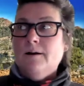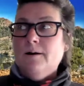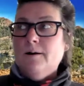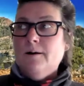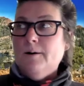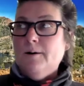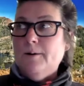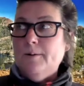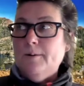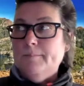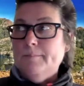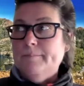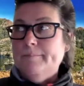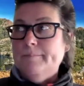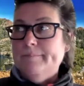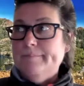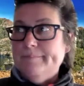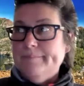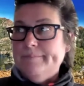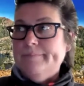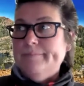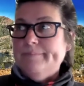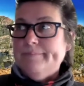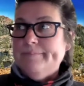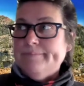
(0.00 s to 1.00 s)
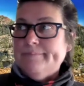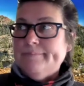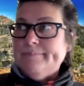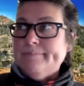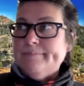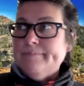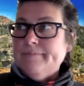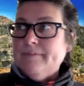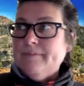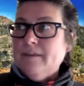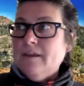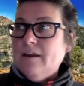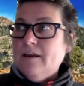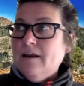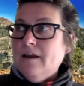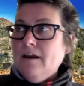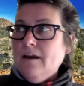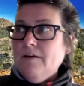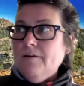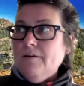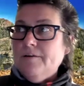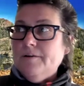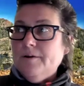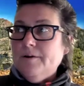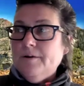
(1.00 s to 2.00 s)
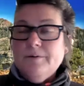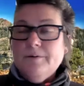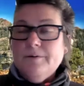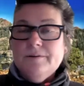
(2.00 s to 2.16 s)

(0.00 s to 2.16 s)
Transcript: Um, I don't know.